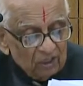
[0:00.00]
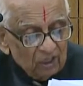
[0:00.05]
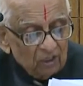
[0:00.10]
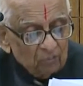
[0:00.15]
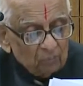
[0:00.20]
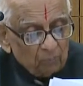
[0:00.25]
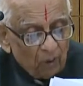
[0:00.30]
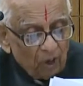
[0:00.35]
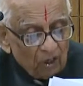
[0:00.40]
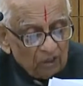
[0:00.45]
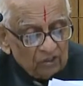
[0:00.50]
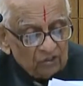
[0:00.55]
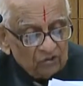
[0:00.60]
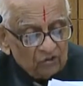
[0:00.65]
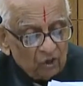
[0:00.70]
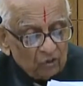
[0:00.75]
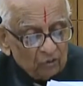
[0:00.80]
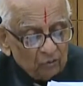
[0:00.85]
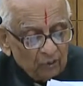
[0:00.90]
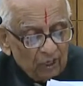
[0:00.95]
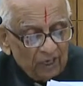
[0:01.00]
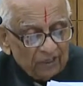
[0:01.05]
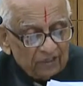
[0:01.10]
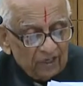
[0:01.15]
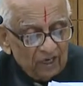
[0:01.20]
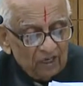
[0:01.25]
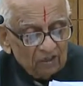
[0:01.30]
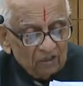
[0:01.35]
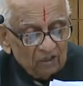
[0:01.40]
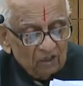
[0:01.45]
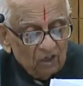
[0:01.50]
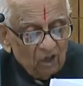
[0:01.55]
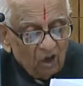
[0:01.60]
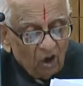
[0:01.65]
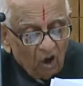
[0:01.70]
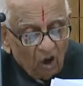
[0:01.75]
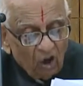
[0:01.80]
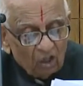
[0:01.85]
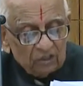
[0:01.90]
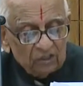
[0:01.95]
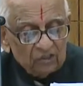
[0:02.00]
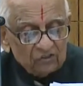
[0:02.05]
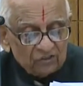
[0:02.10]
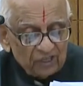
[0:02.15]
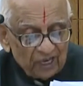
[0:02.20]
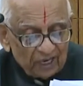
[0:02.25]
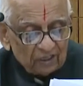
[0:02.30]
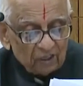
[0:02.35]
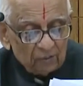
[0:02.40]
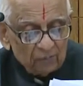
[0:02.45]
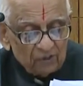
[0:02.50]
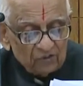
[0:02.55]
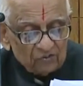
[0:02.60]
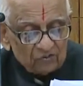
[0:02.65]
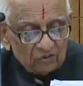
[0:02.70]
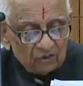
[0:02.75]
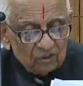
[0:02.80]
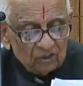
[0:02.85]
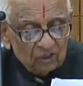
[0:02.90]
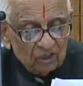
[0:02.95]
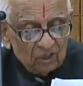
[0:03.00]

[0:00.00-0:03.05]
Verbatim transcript: In politics are united all the sacraments.